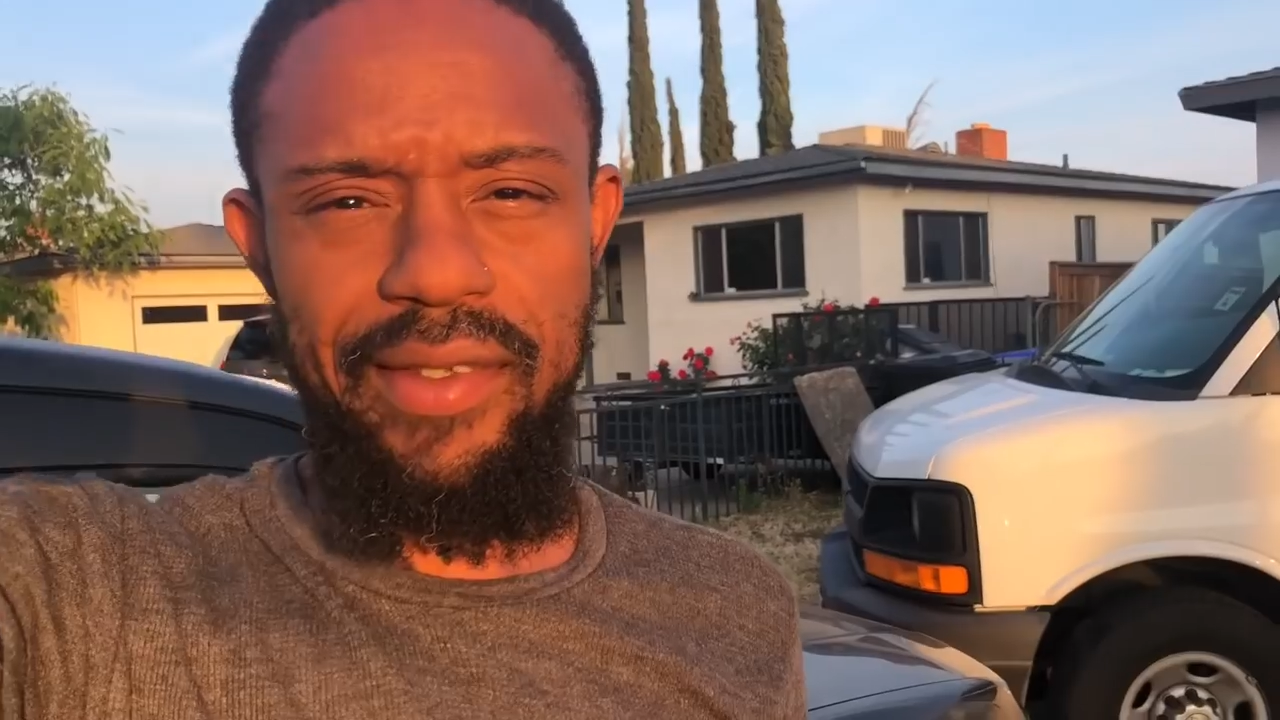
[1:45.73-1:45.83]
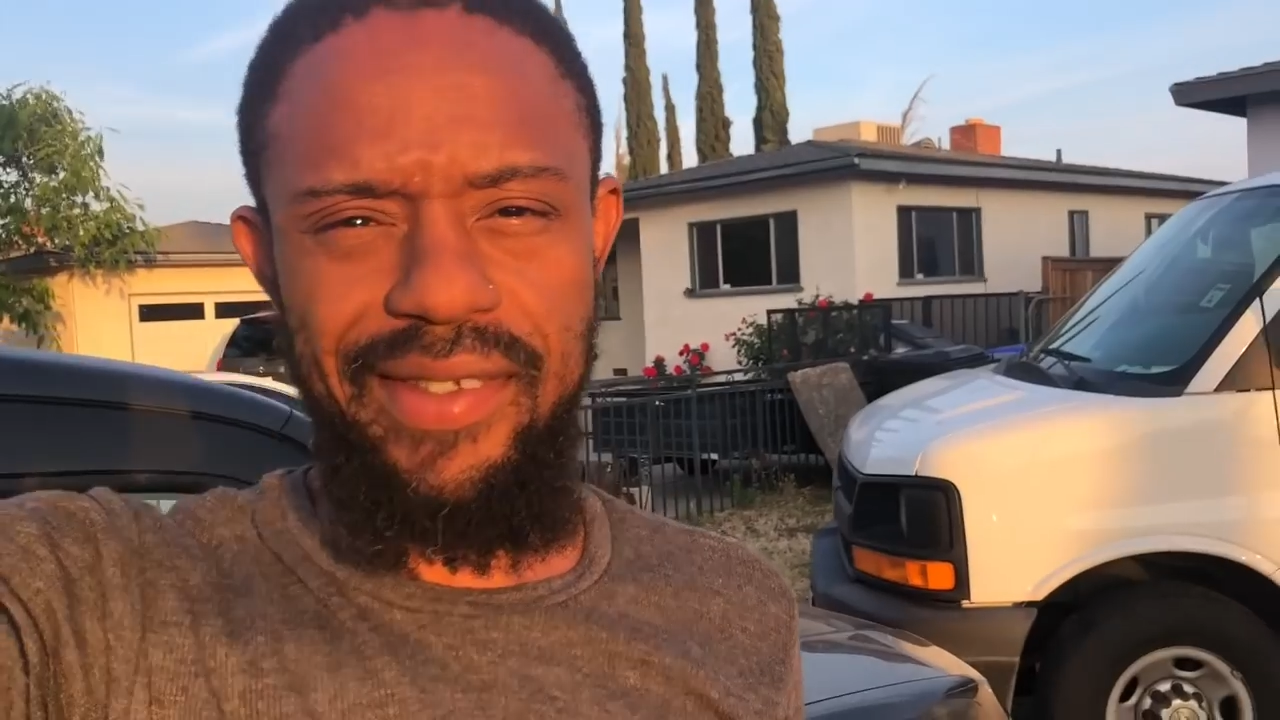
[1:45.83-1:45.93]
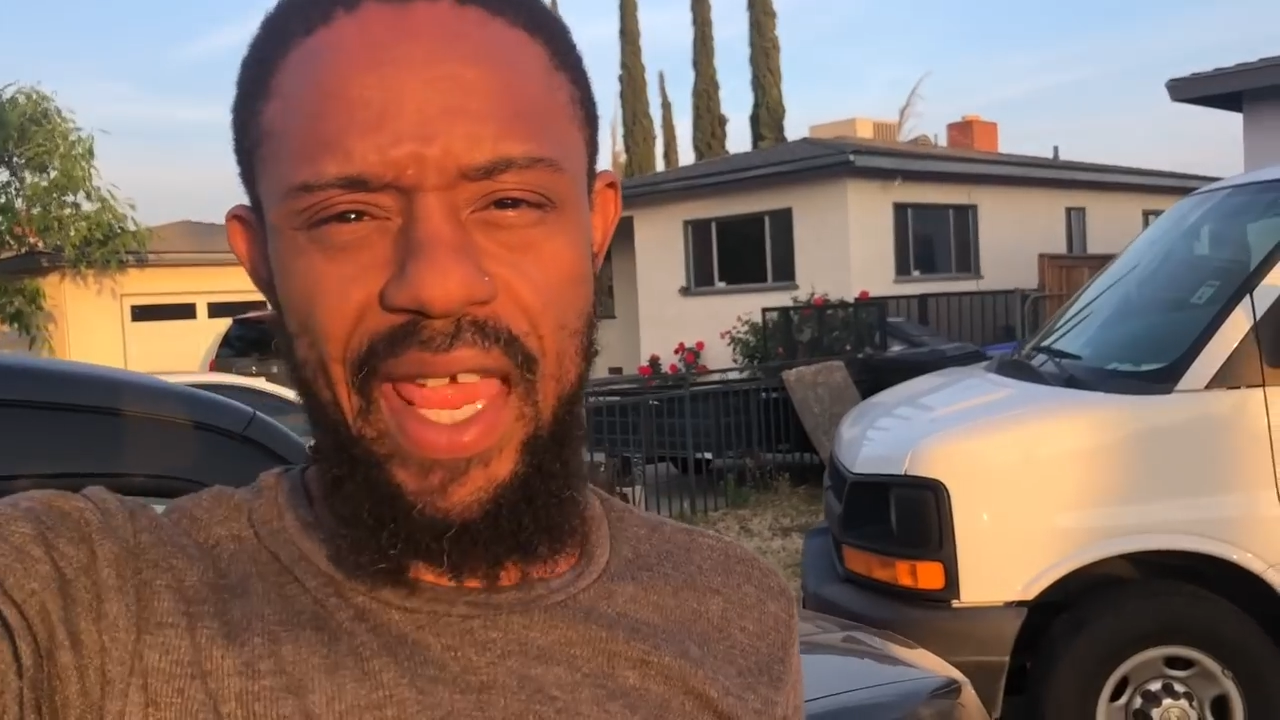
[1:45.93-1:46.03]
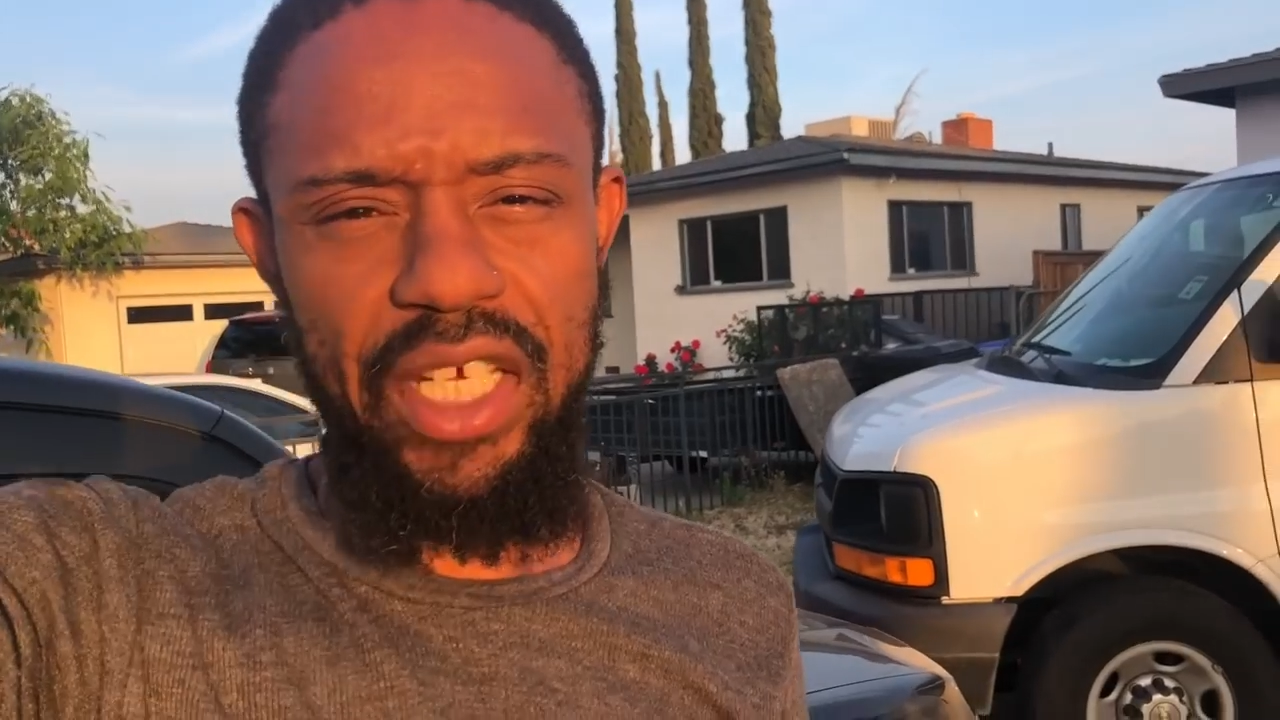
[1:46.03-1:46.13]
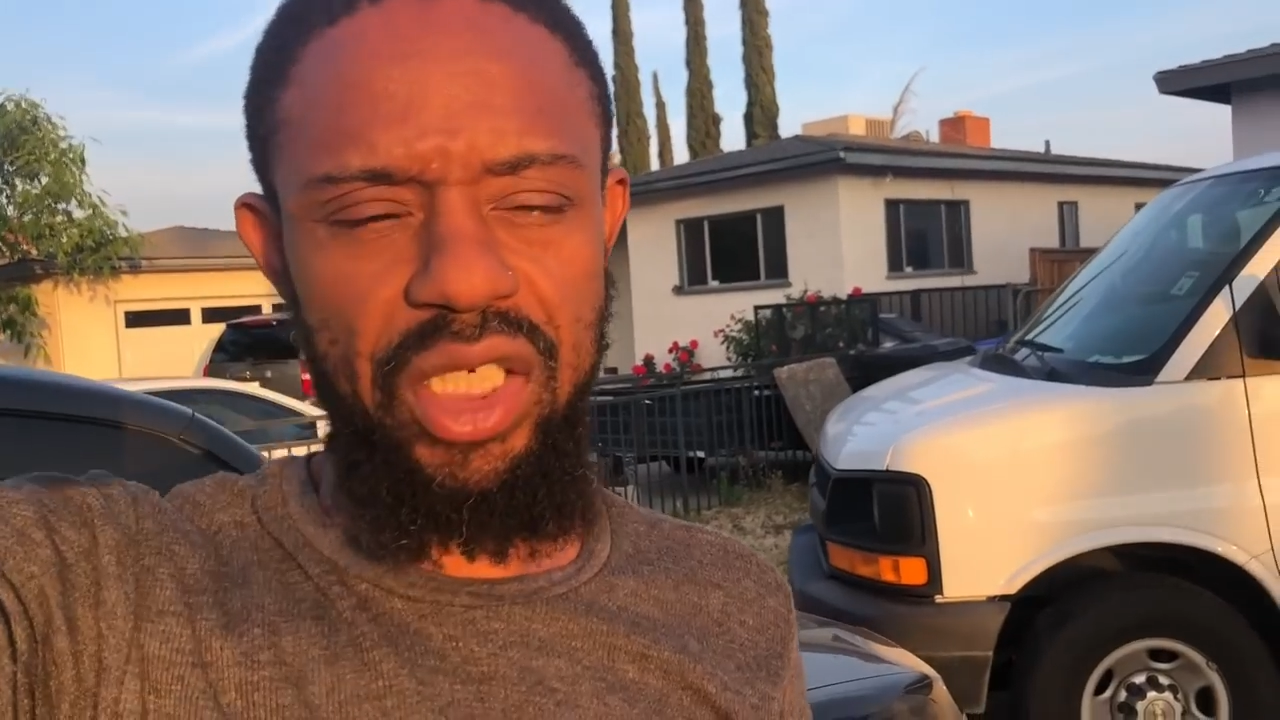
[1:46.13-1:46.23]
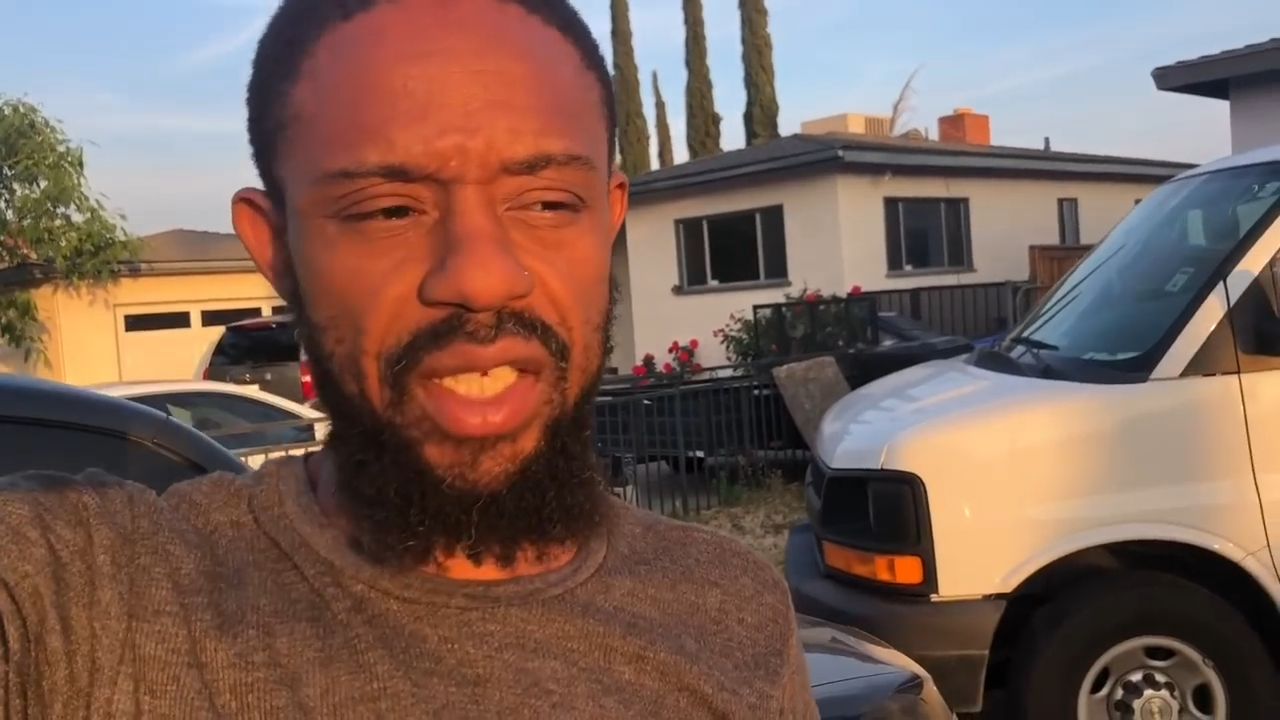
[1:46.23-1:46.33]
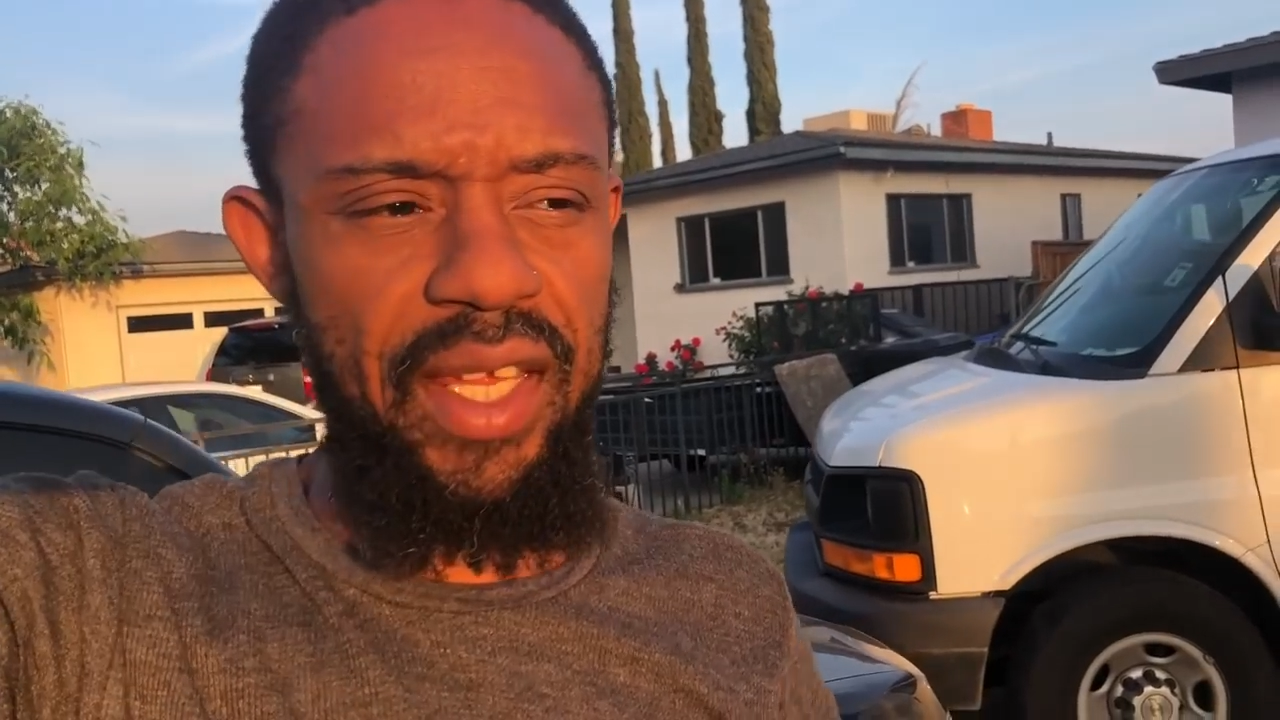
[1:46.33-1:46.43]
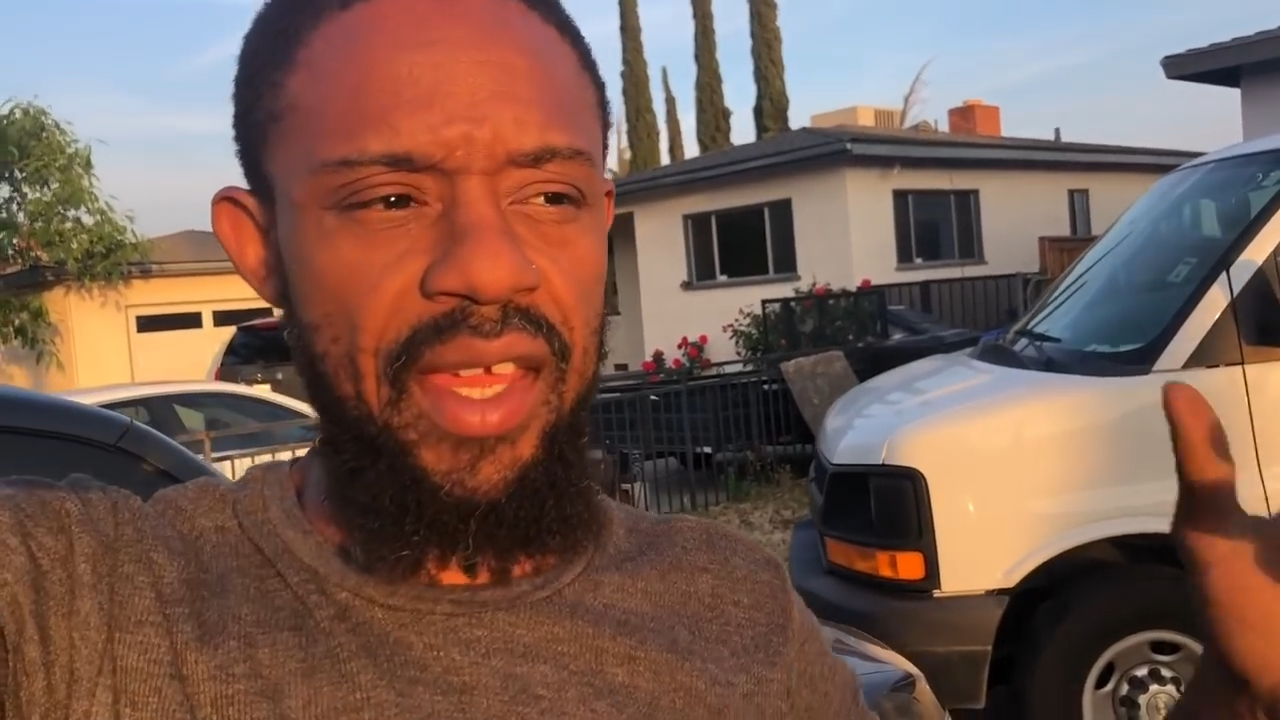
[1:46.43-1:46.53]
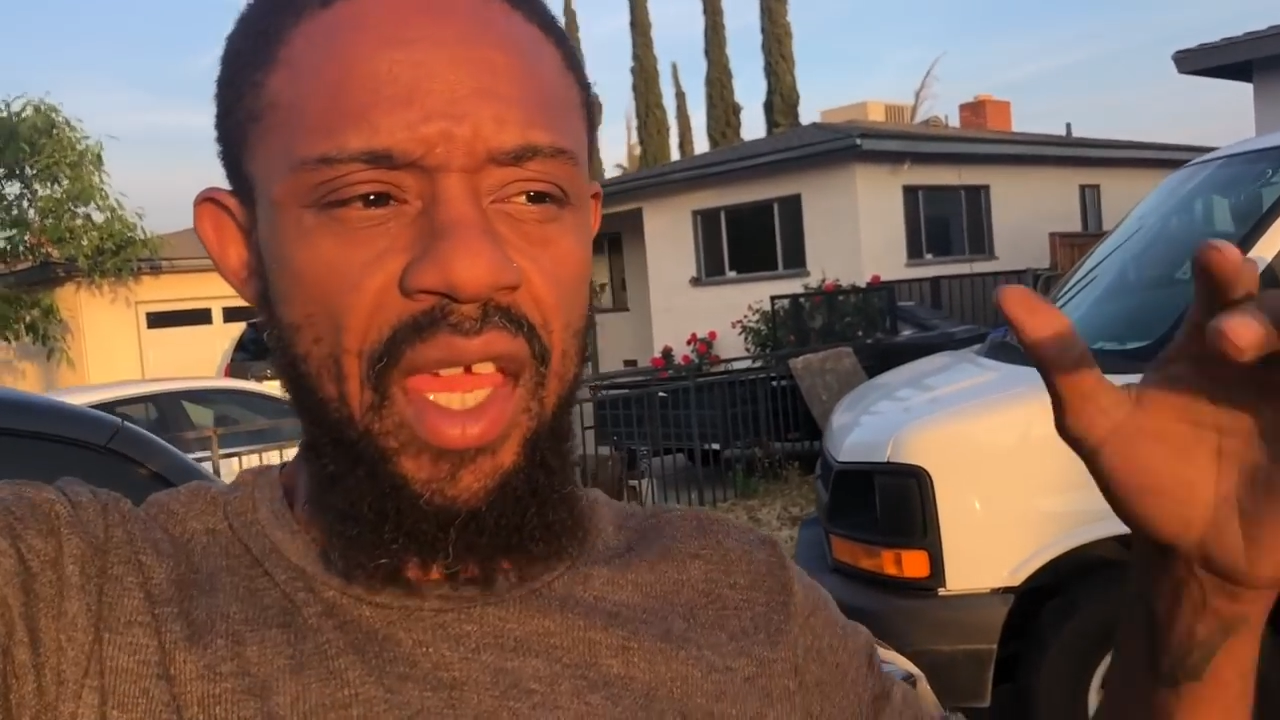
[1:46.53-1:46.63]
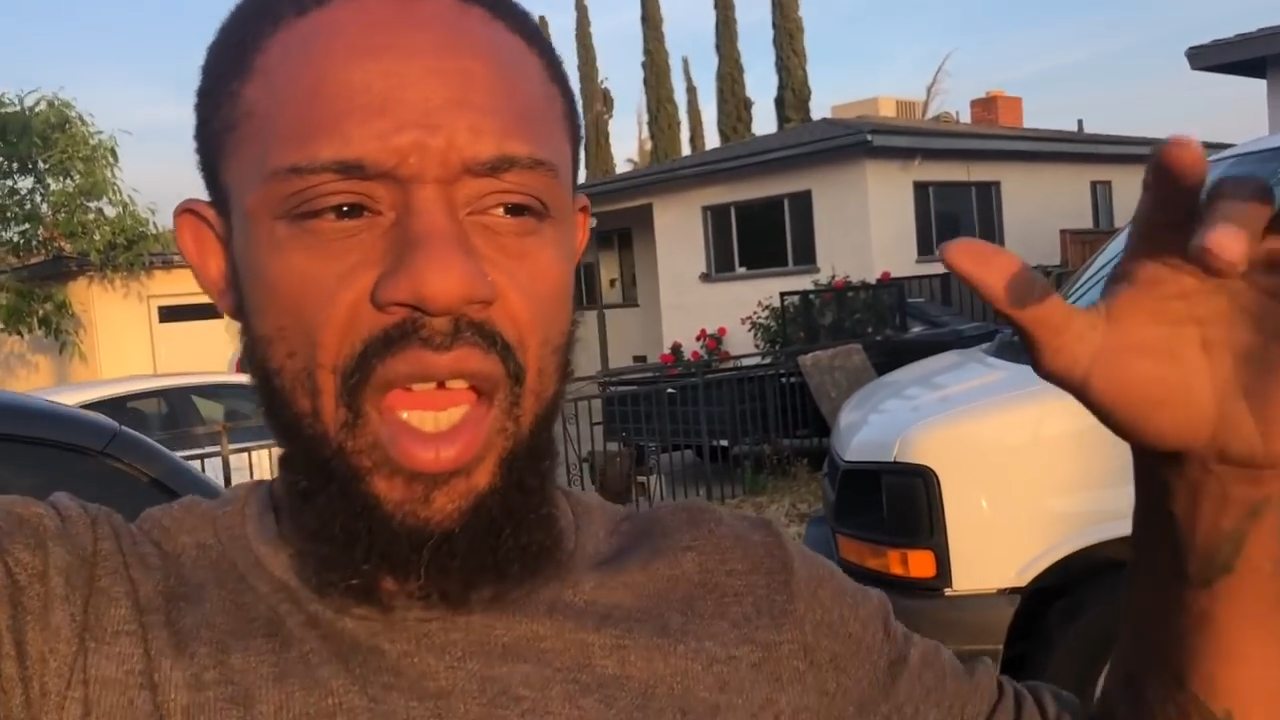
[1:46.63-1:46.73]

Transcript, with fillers: is actually